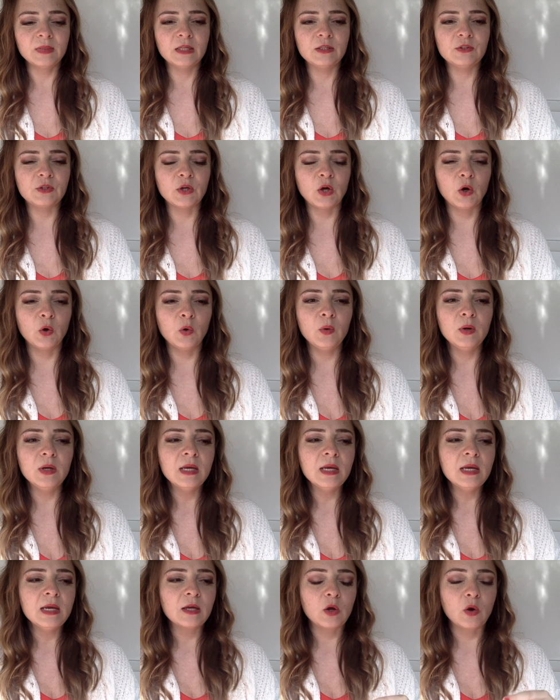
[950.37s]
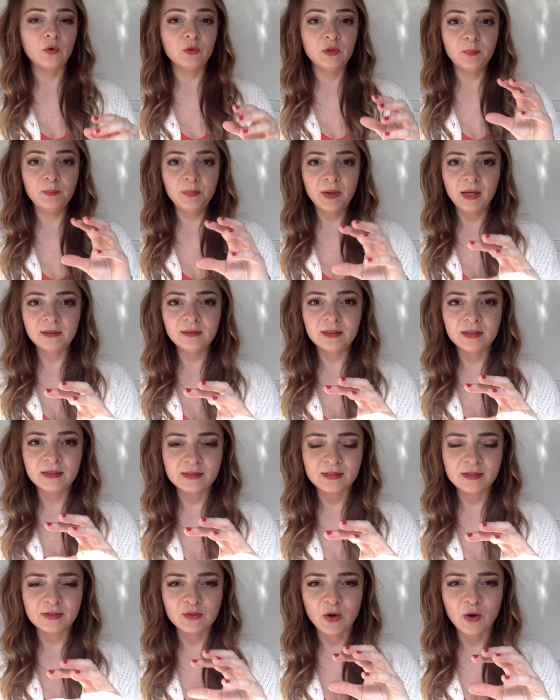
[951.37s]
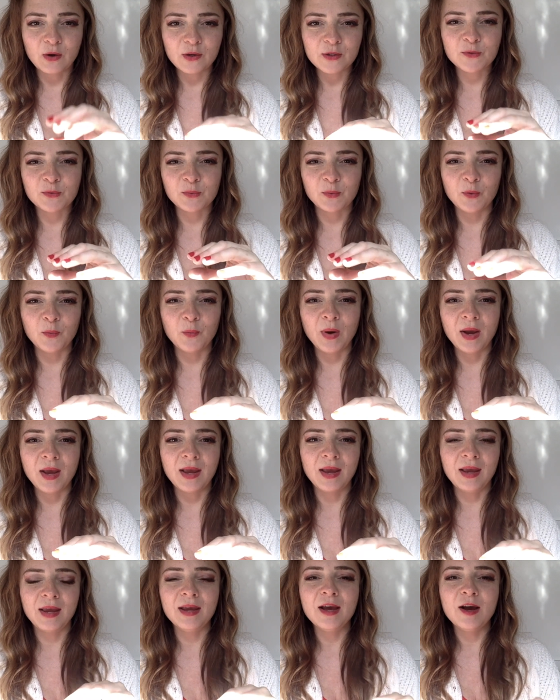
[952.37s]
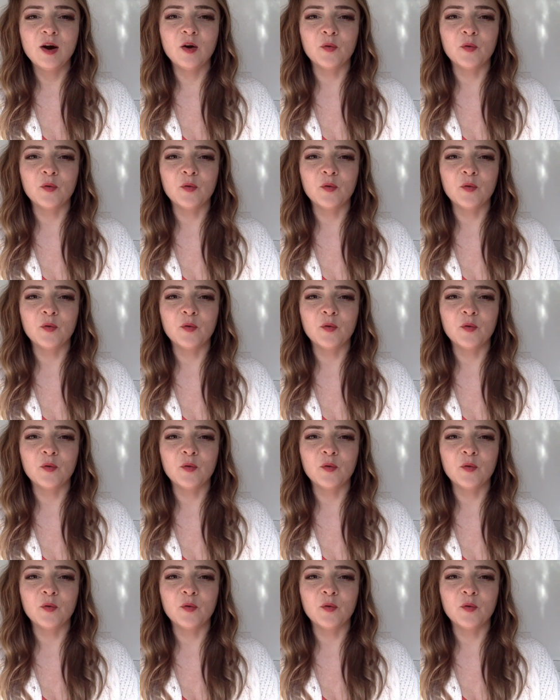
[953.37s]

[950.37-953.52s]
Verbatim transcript: So, Codependence is also a way